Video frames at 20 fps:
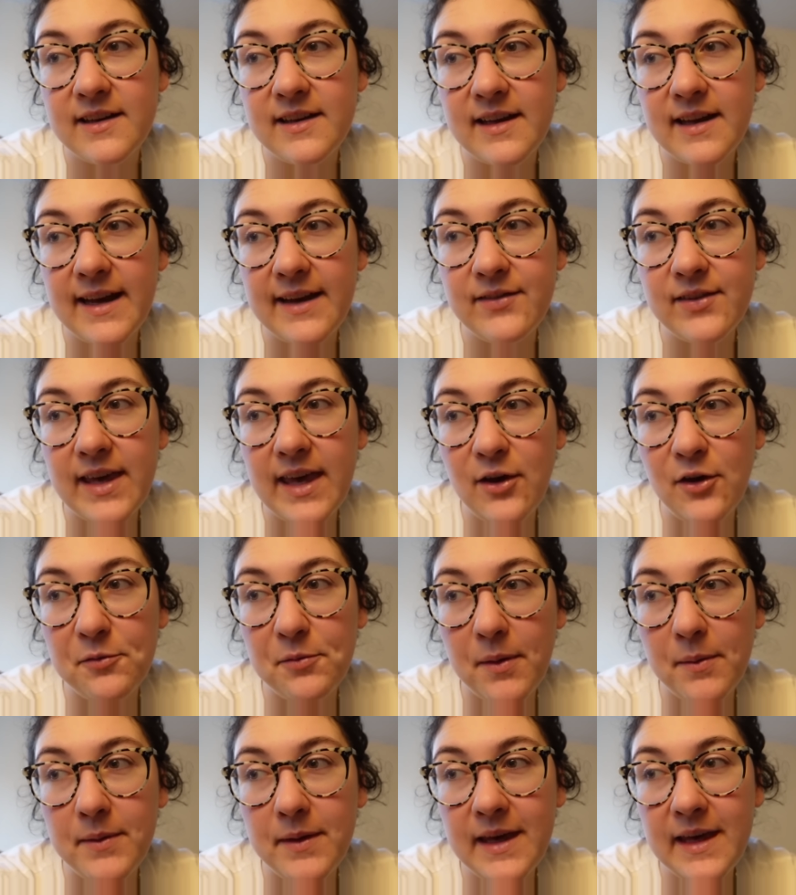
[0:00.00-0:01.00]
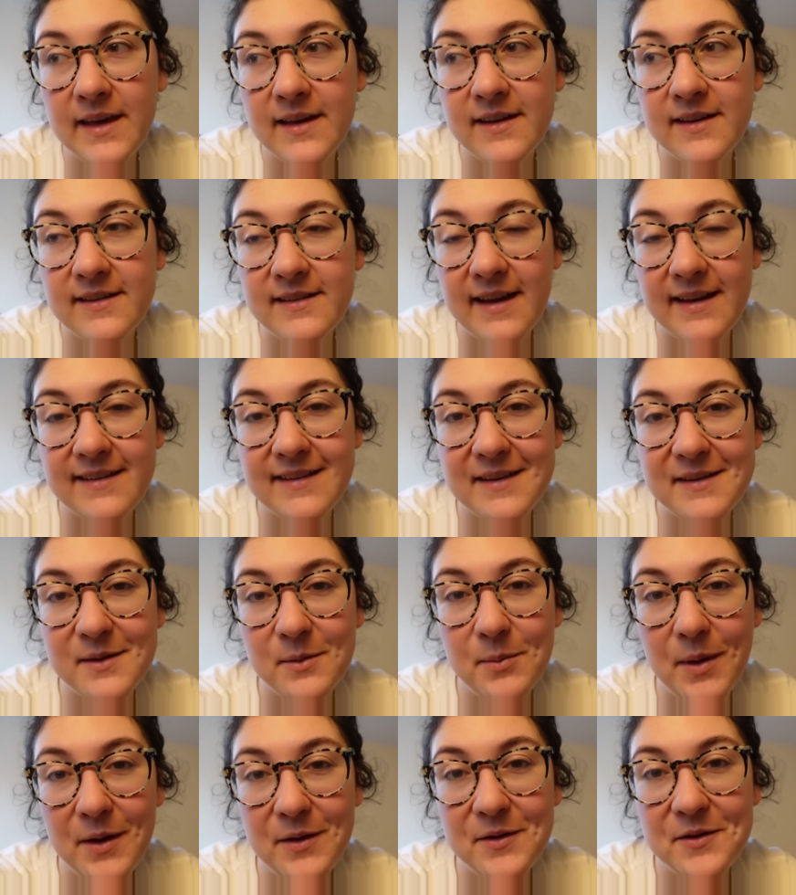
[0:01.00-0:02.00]
I have a chaos puppy testing
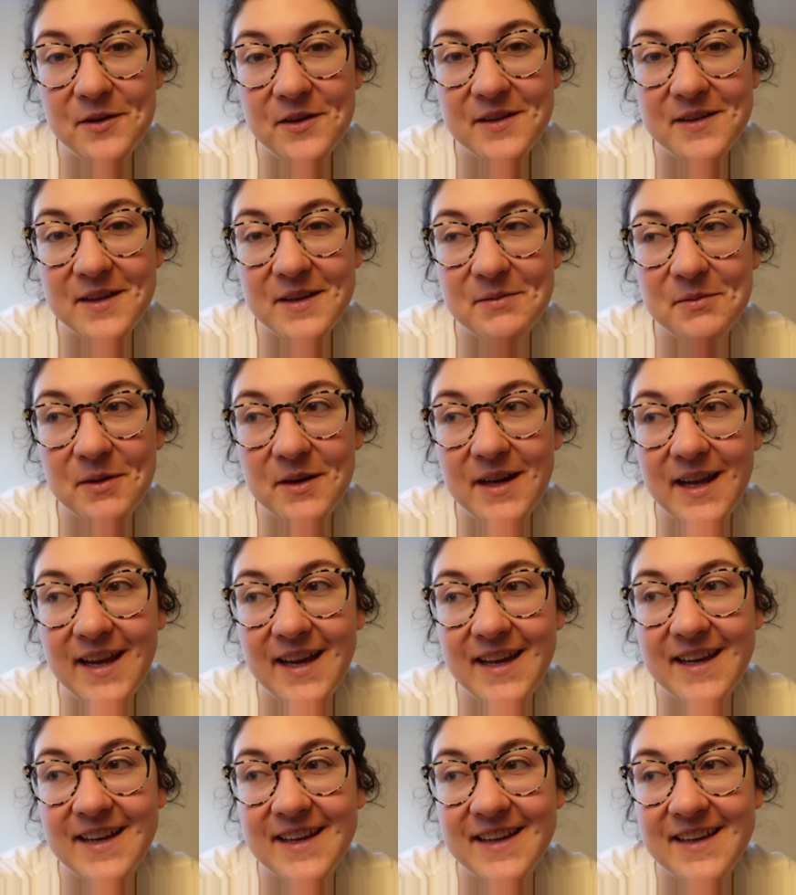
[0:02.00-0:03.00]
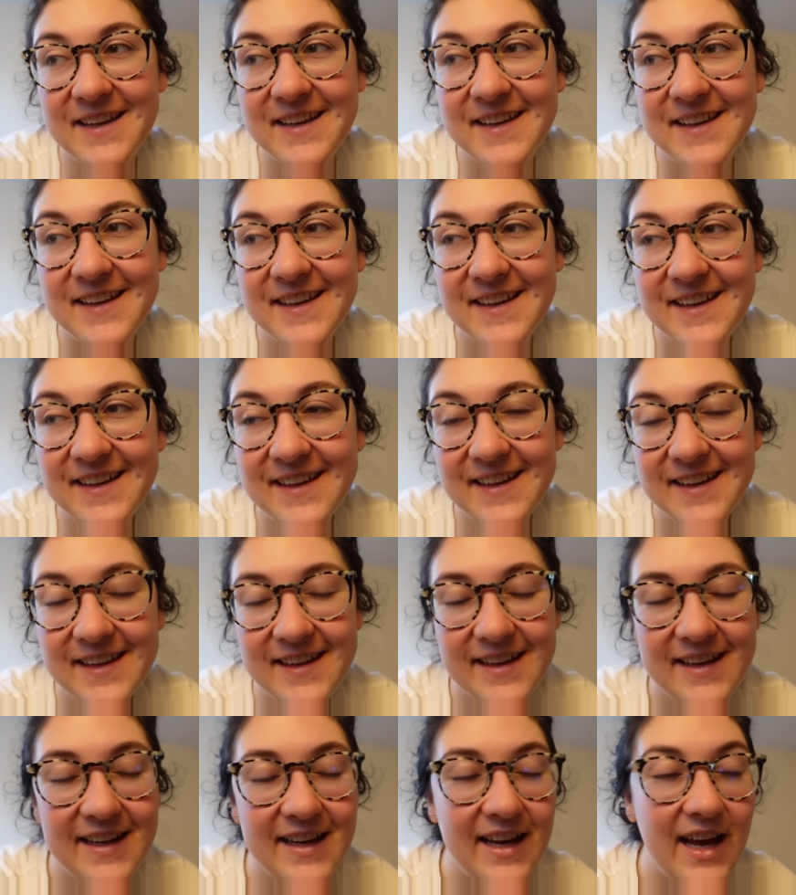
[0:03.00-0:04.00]
some boundaries this morning.
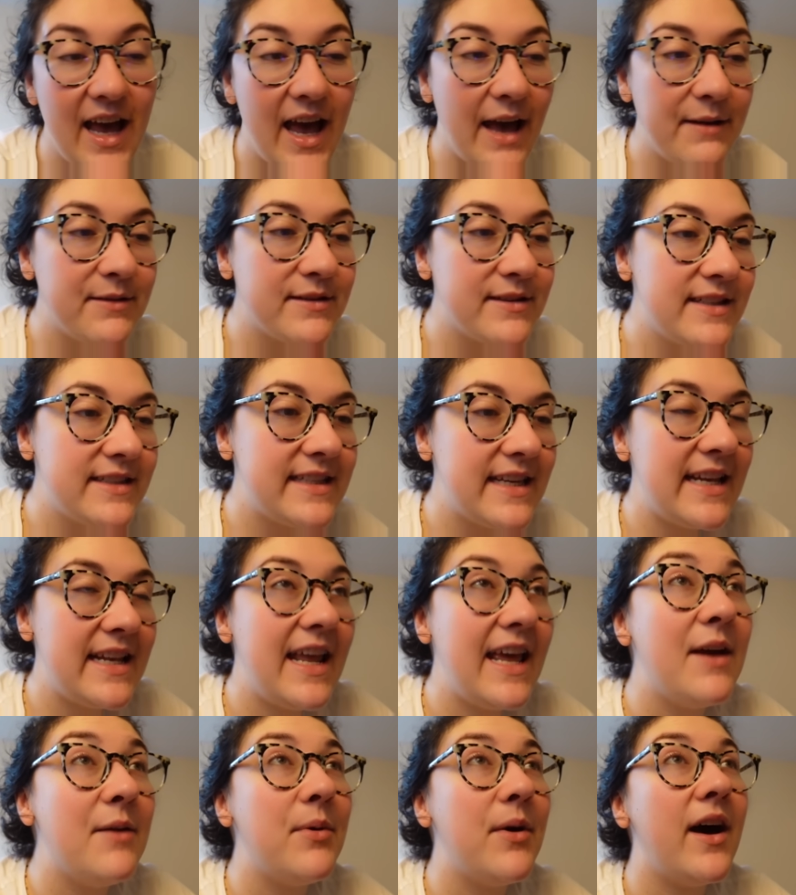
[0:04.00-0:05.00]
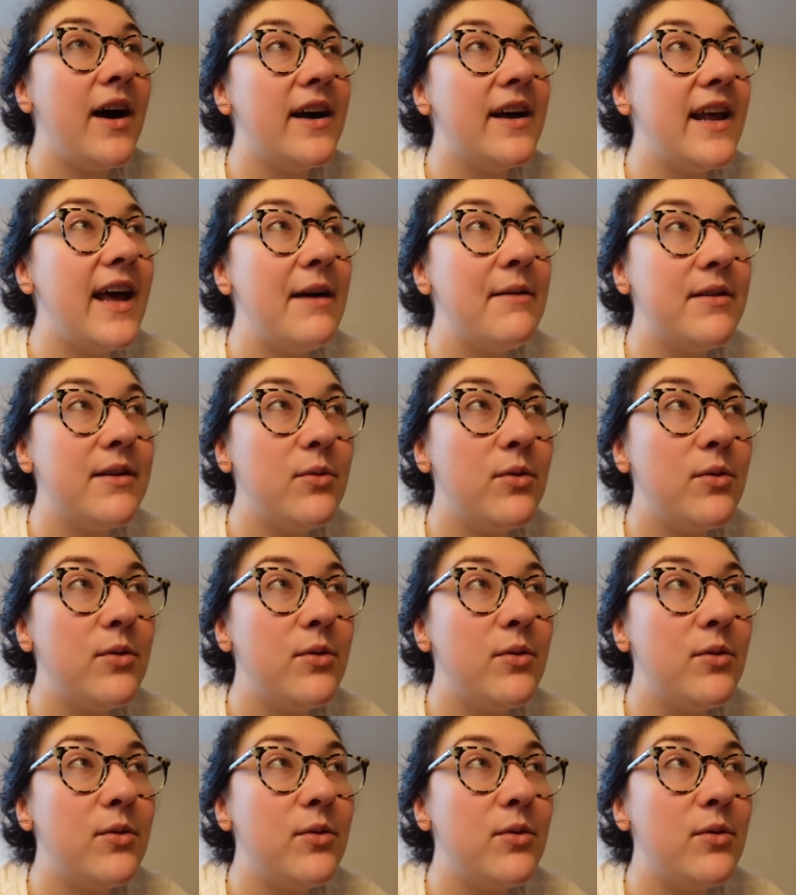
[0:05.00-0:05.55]
I'm just going to sit and knit, but I'm going to